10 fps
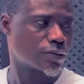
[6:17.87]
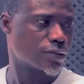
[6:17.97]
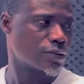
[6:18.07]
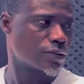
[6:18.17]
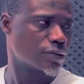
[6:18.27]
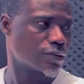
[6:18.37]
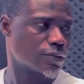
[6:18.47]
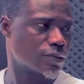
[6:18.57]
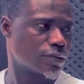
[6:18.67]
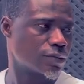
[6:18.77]

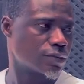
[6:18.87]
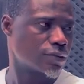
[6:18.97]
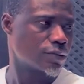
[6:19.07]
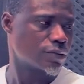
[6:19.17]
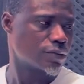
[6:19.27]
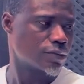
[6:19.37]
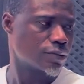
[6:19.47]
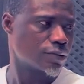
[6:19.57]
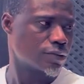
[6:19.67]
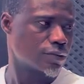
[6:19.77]

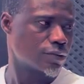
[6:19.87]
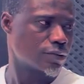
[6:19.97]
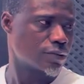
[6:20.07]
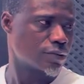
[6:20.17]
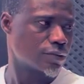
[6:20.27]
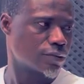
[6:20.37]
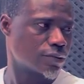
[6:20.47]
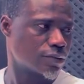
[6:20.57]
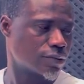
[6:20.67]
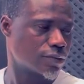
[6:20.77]

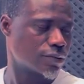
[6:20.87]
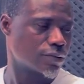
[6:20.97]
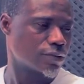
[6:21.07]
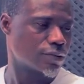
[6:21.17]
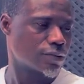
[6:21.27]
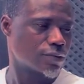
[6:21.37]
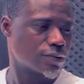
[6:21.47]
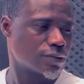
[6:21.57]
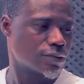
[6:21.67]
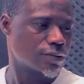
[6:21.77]

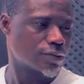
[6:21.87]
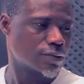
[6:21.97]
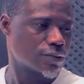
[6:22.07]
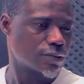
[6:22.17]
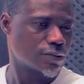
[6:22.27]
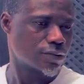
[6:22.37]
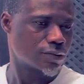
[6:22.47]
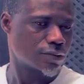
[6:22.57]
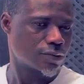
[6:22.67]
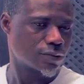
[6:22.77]

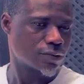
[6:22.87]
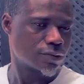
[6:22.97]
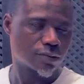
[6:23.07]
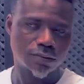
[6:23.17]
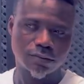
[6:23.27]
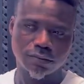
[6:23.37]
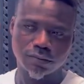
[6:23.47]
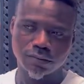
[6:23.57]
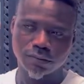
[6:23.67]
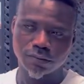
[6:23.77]

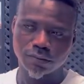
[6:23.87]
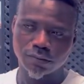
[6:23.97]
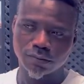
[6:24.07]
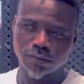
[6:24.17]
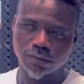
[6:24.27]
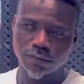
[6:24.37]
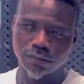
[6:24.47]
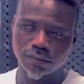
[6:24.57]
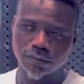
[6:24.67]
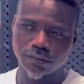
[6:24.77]

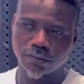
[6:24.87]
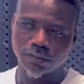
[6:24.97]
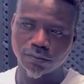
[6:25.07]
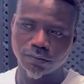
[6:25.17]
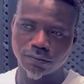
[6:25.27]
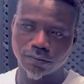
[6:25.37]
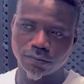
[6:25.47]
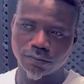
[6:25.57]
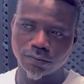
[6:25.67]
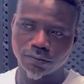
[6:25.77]
This person isn't speaking.